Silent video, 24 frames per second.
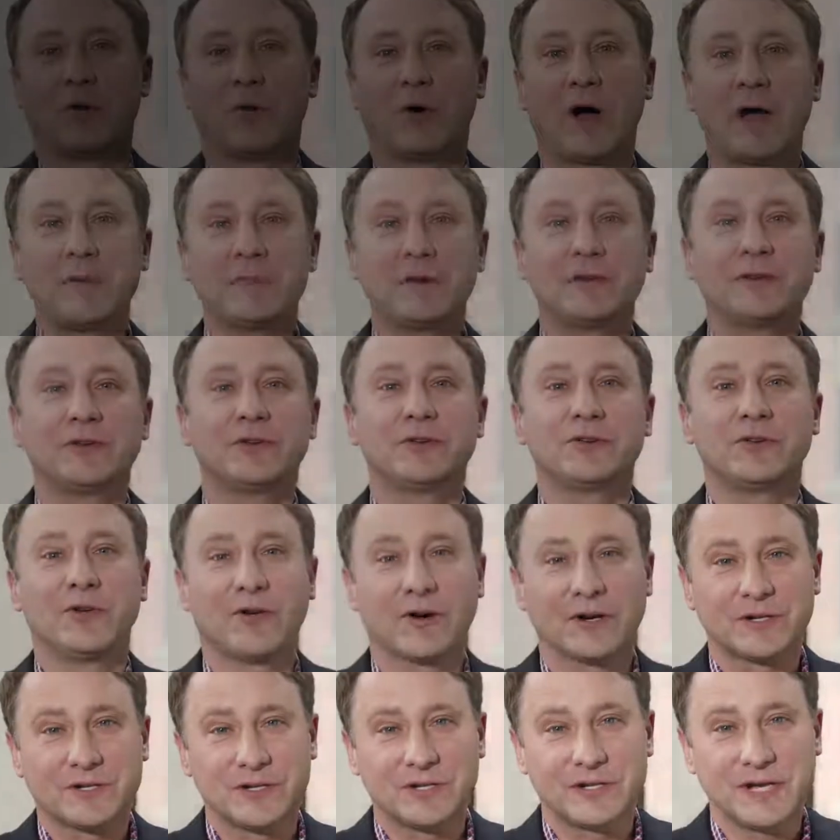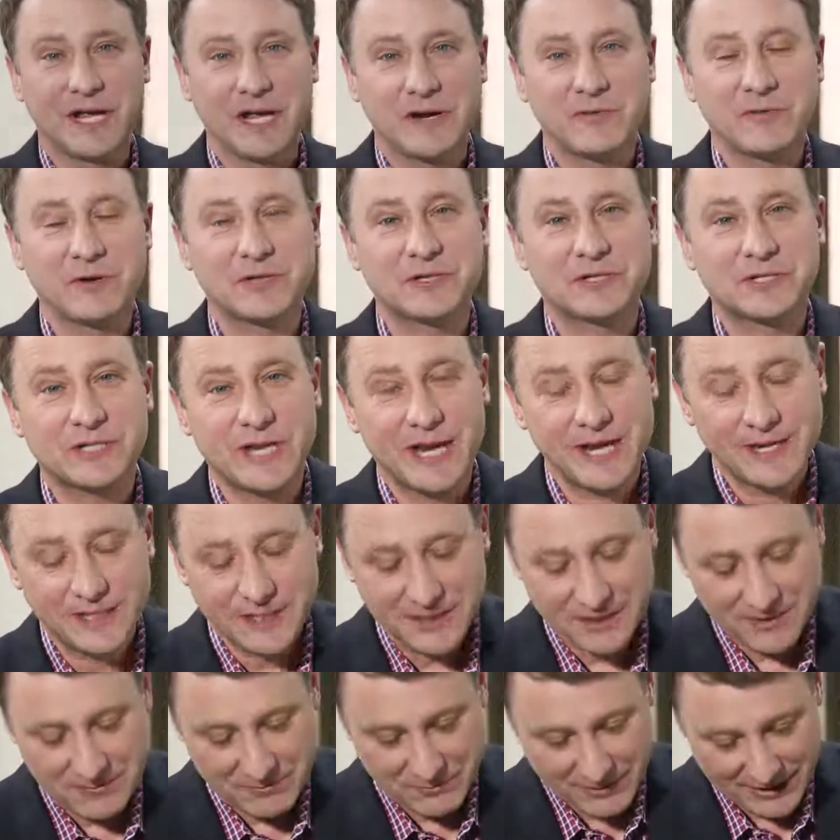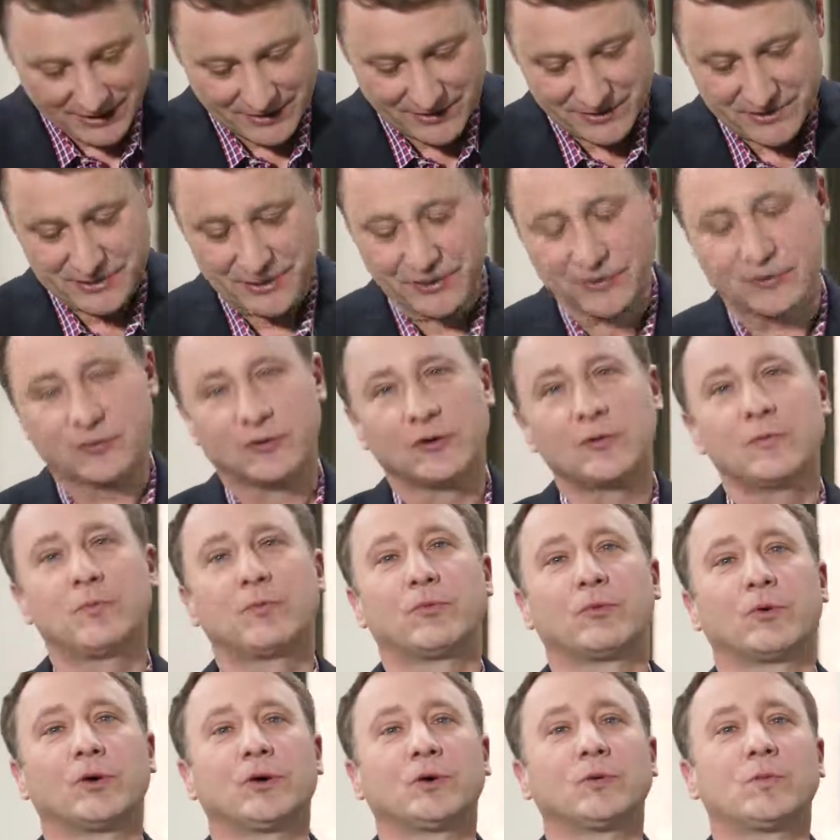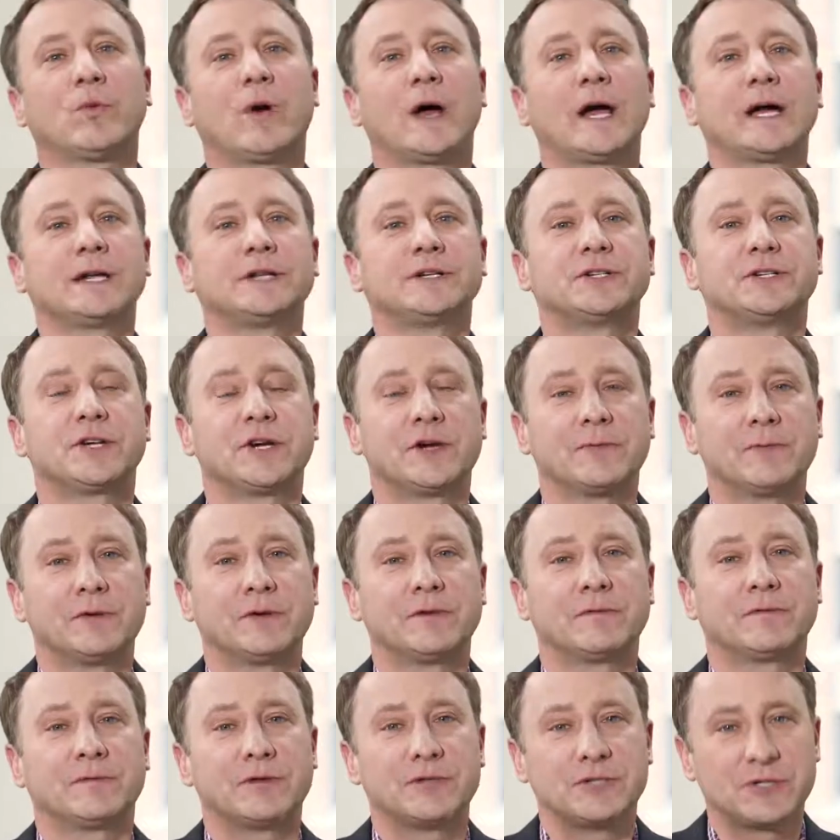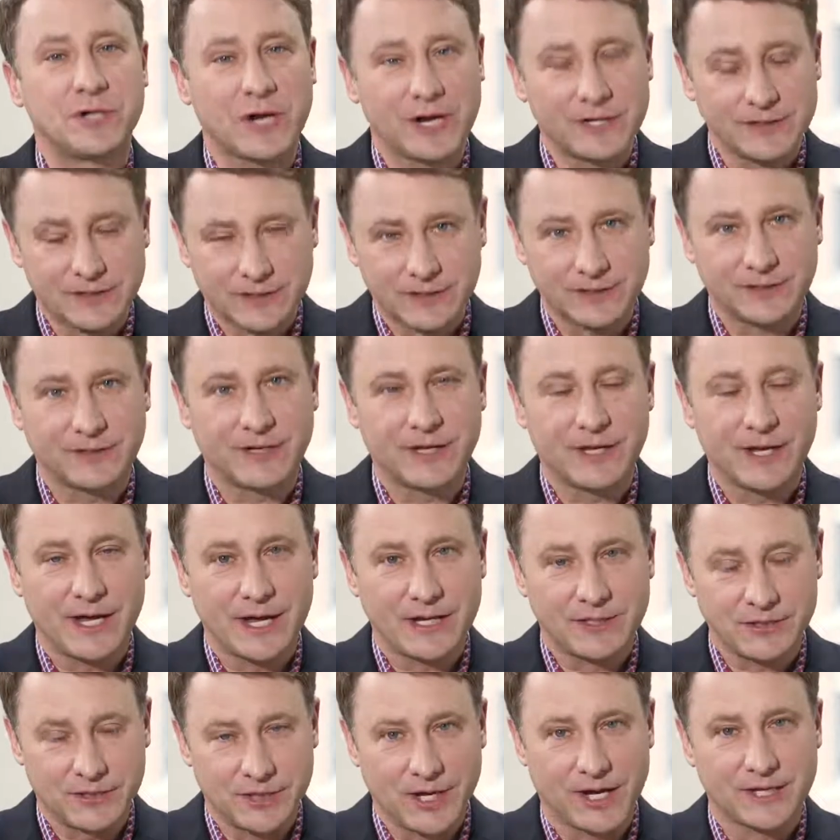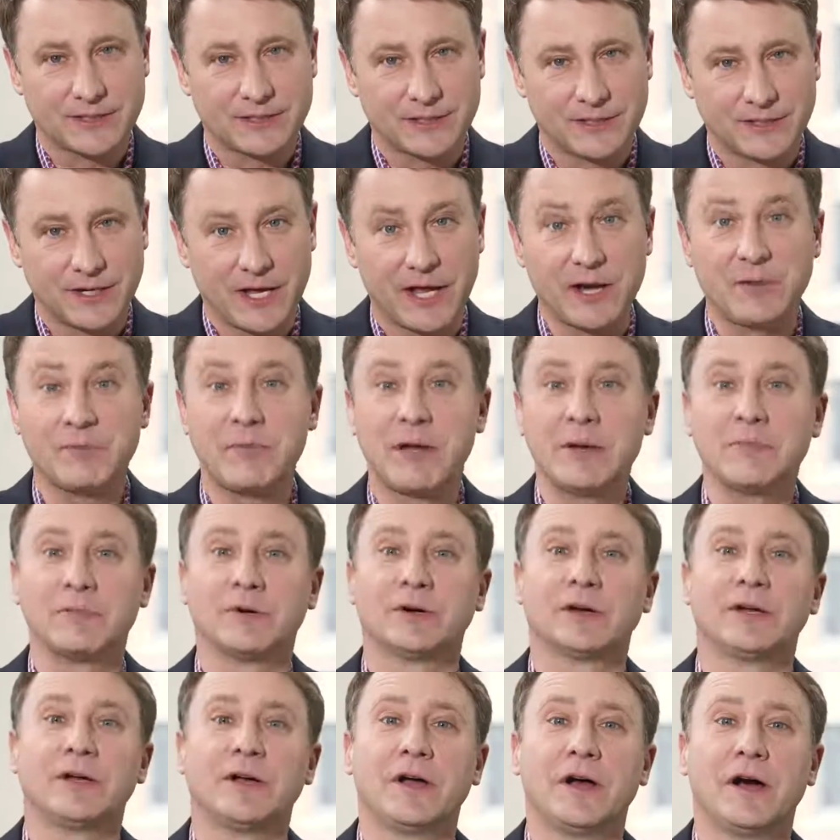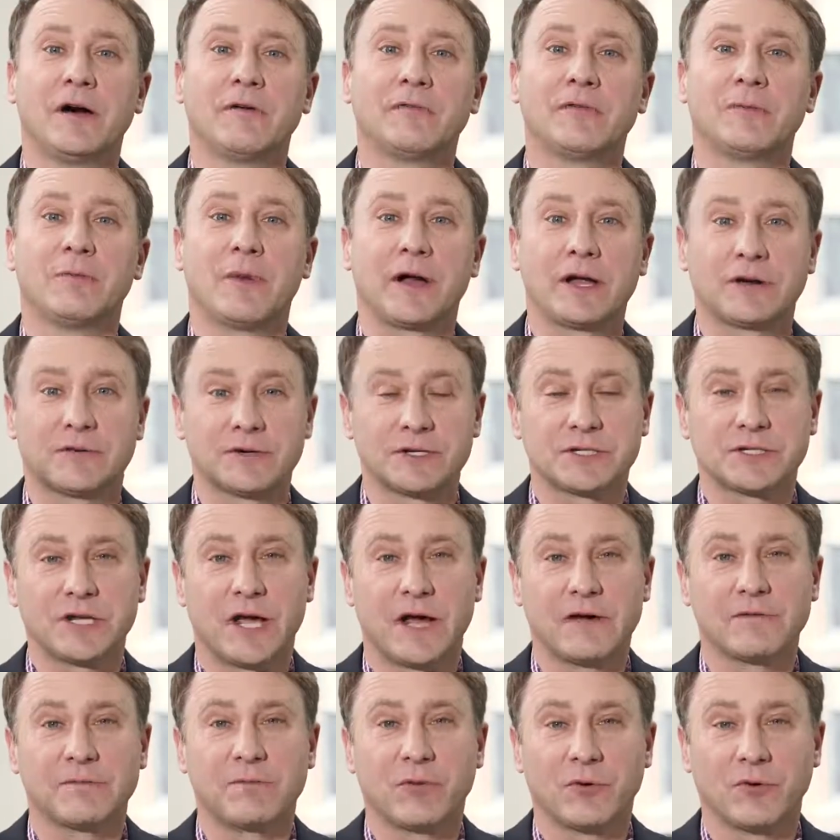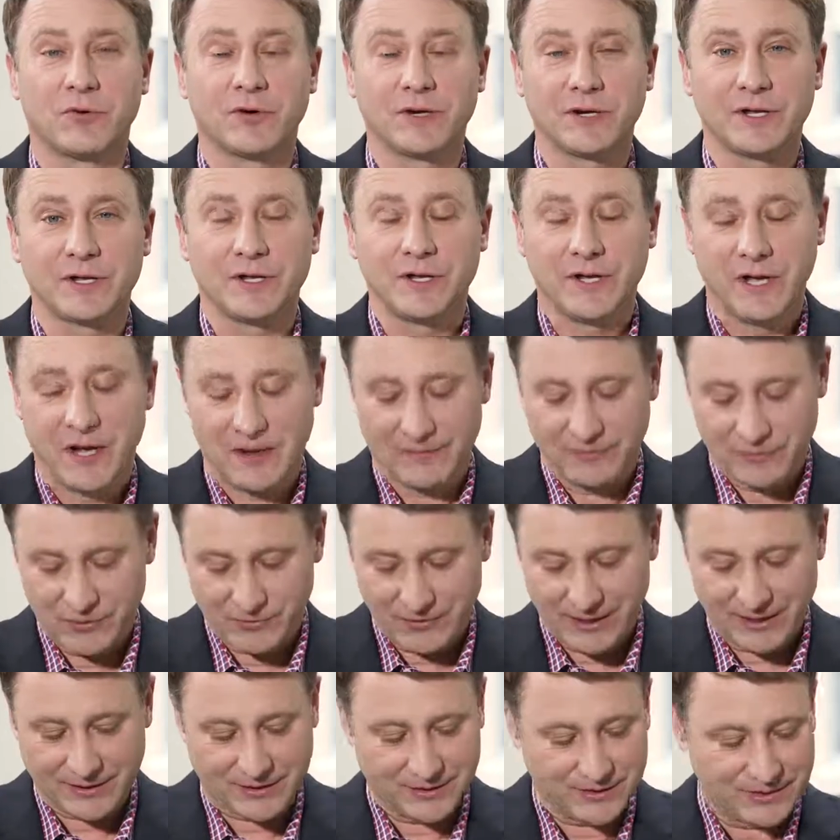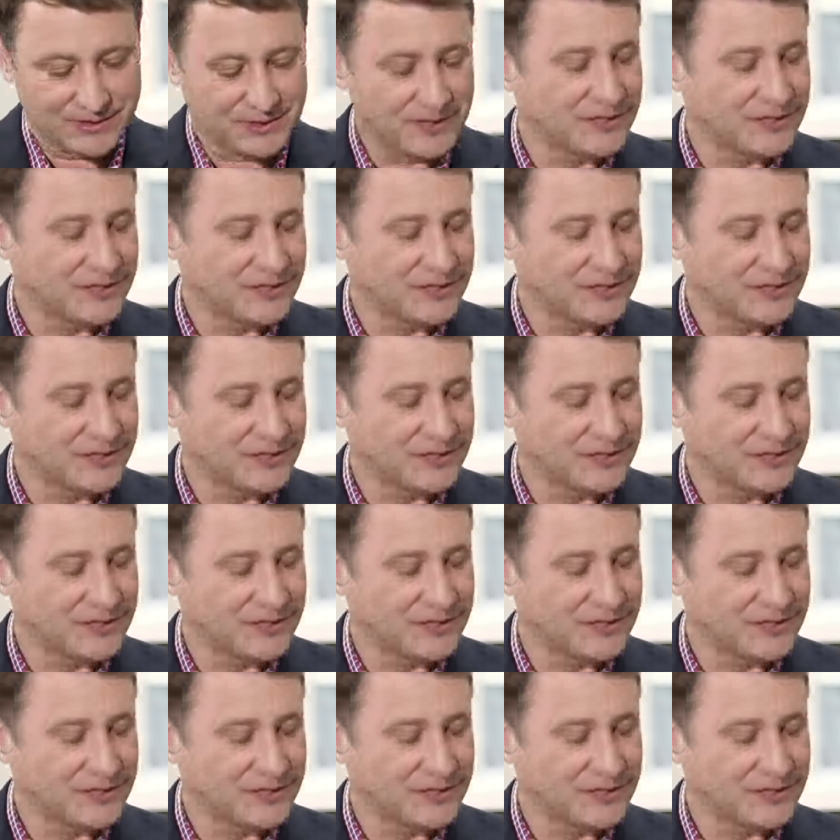Well, I'm in New York today with Sandy Peterson, Group Worldwide Chairman for Johnson and Johnson and a member of the Microsoft Board of Directors.